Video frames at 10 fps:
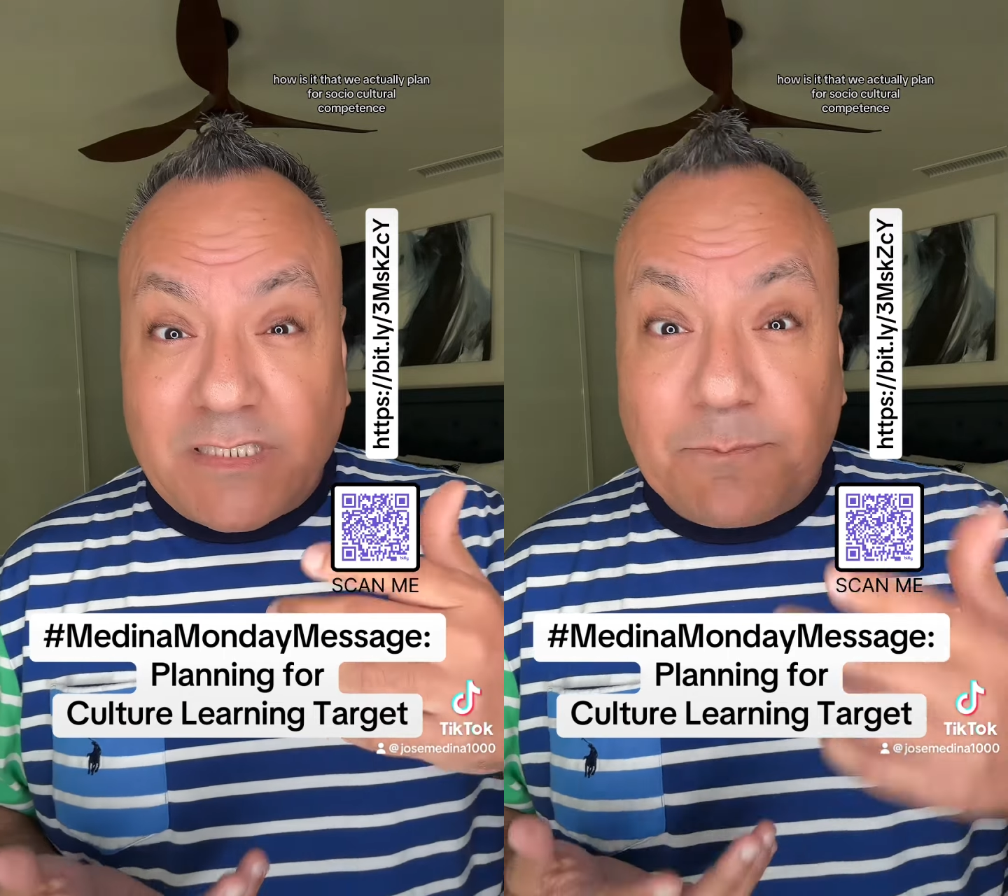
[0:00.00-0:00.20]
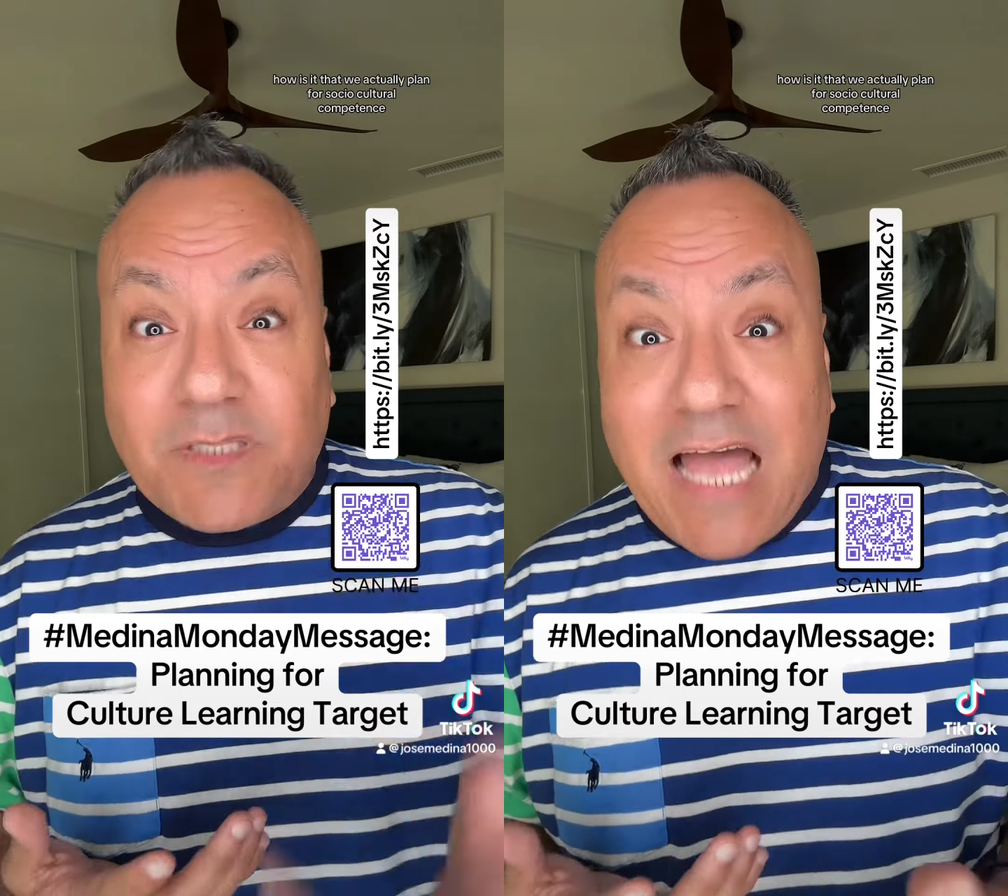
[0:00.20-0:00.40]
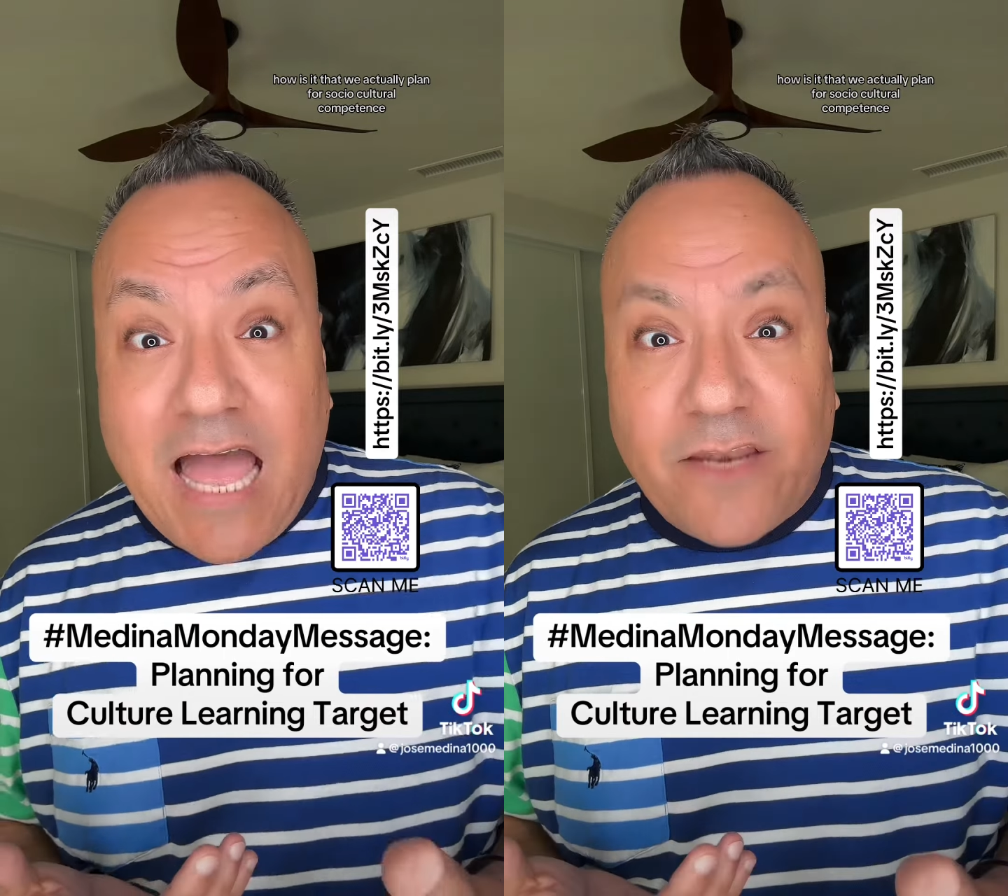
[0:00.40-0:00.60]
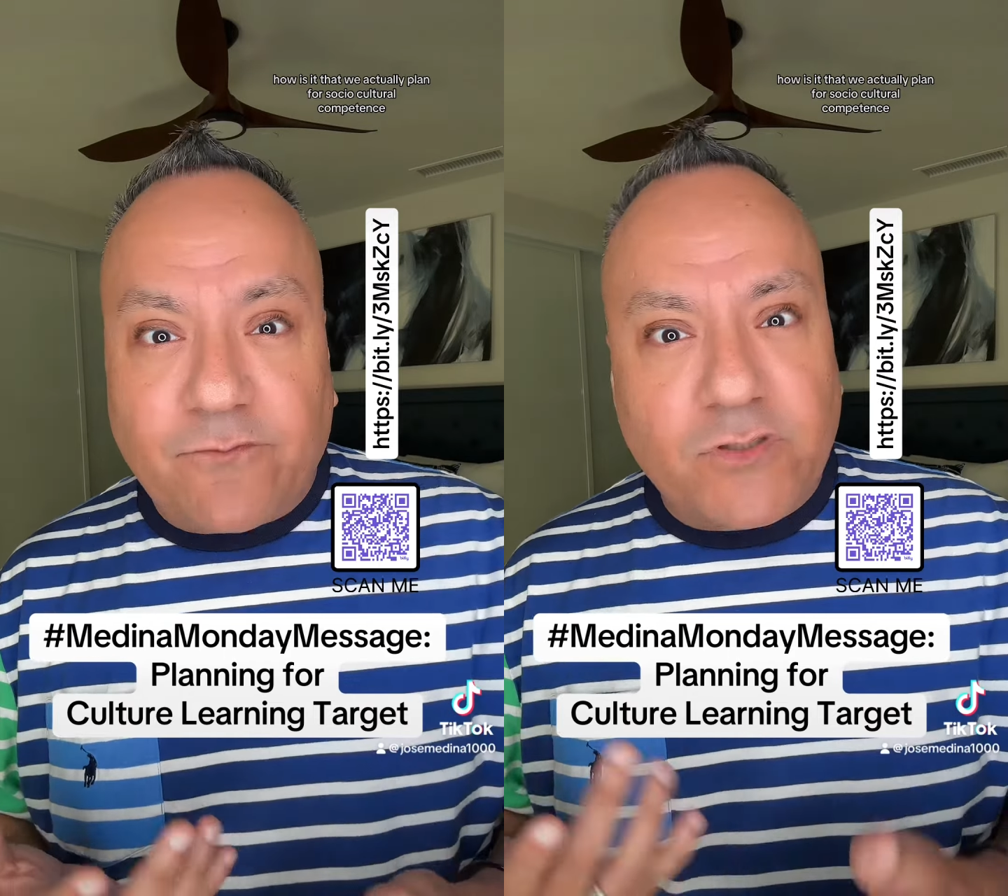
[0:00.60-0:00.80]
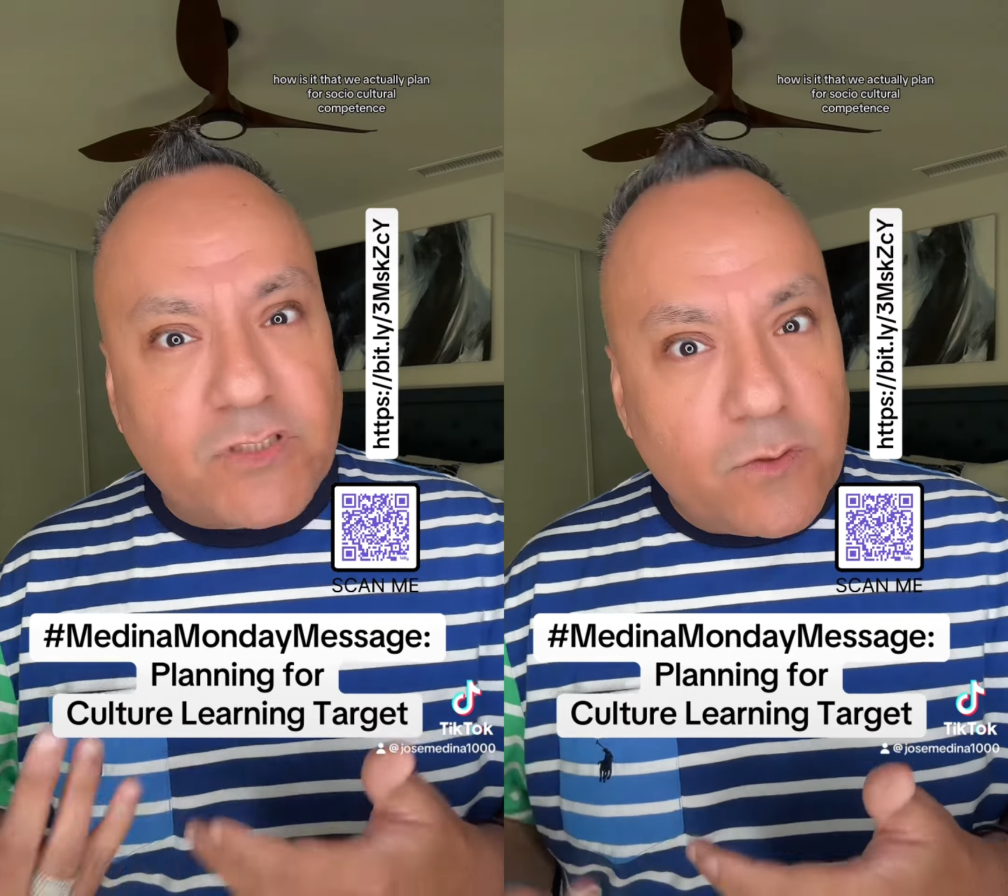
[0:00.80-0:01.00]
plan for
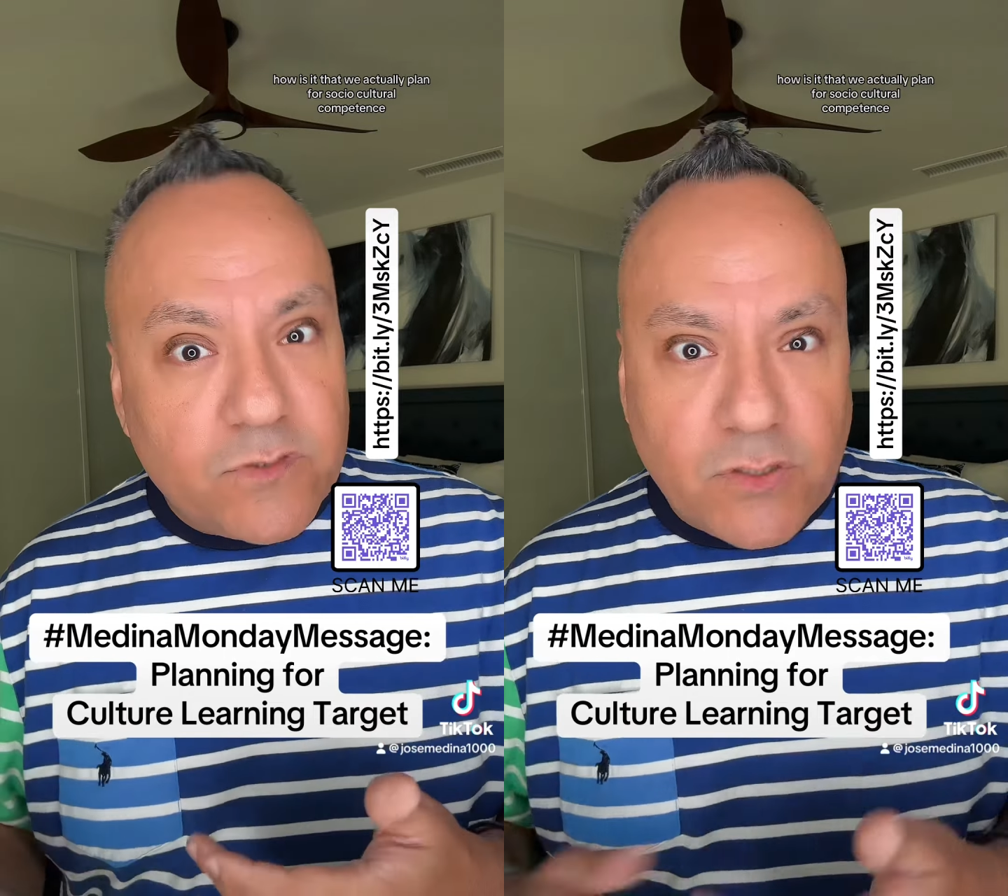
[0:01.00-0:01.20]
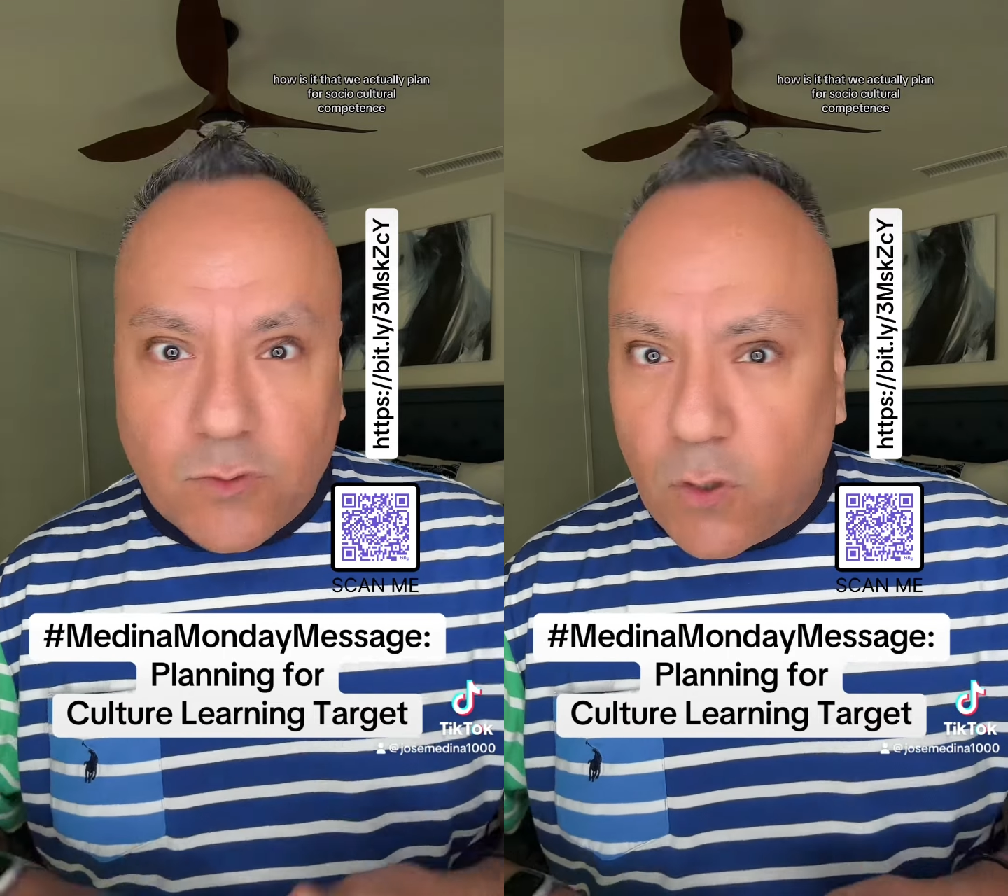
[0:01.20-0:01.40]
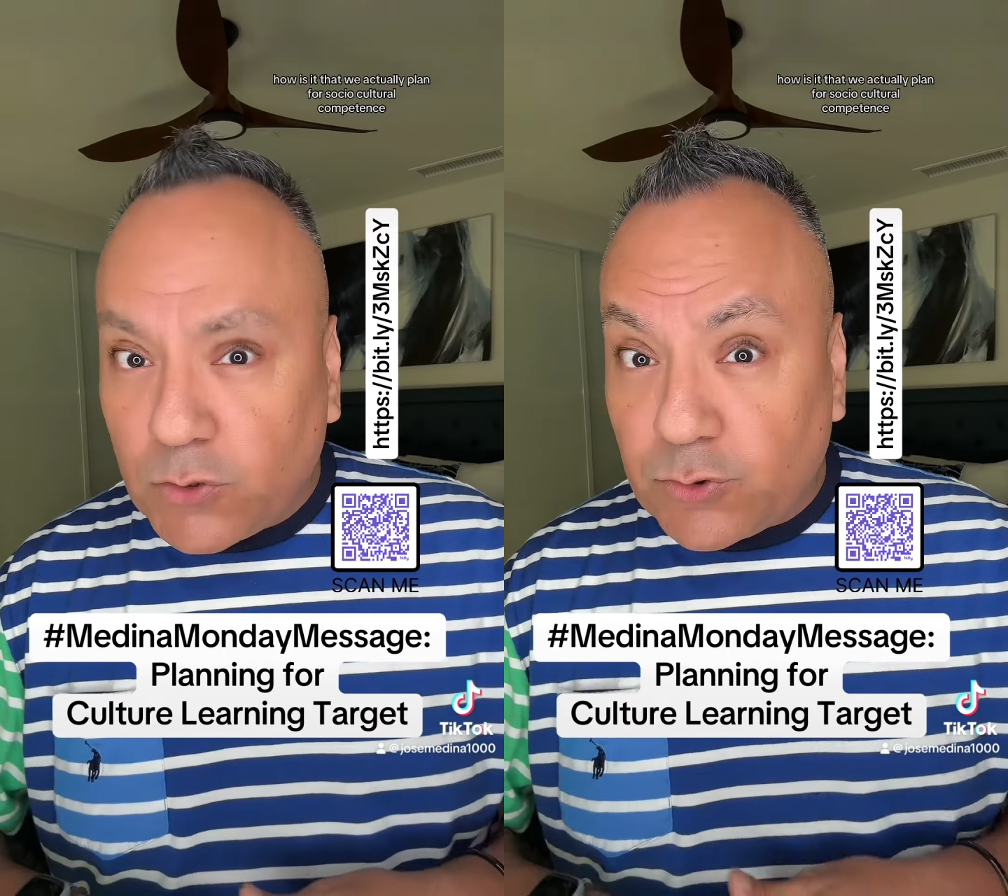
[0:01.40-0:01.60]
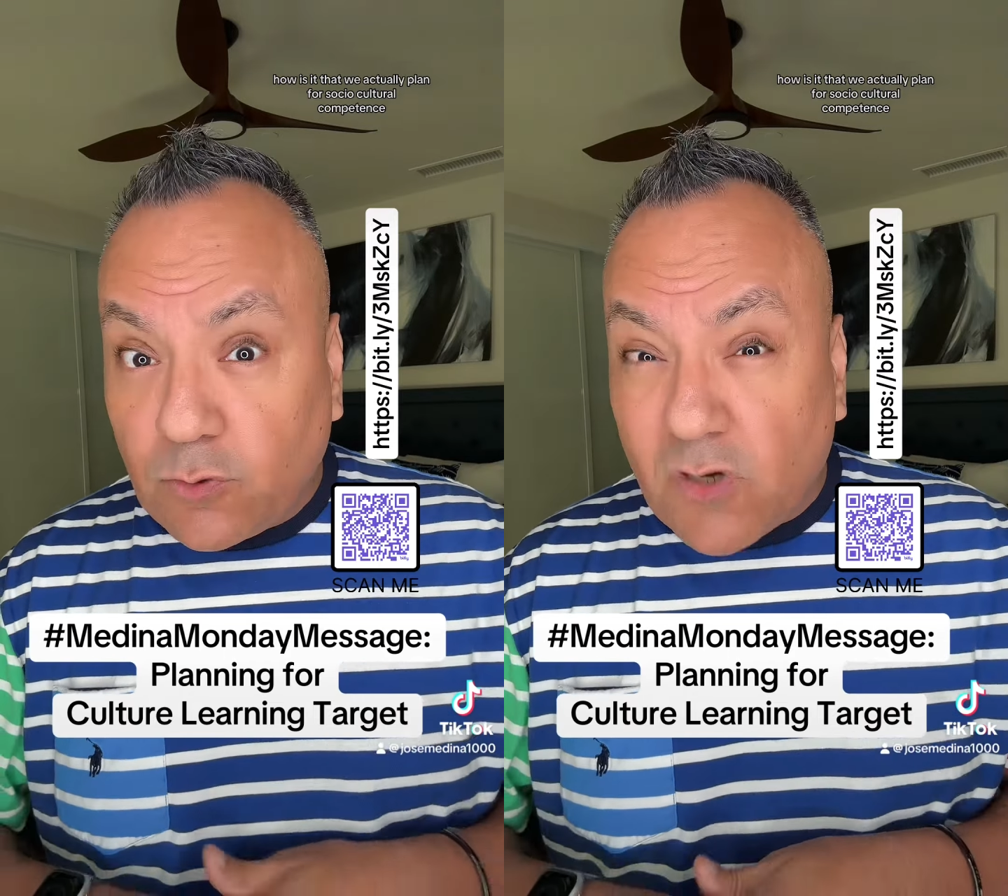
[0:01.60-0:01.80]
sociocultural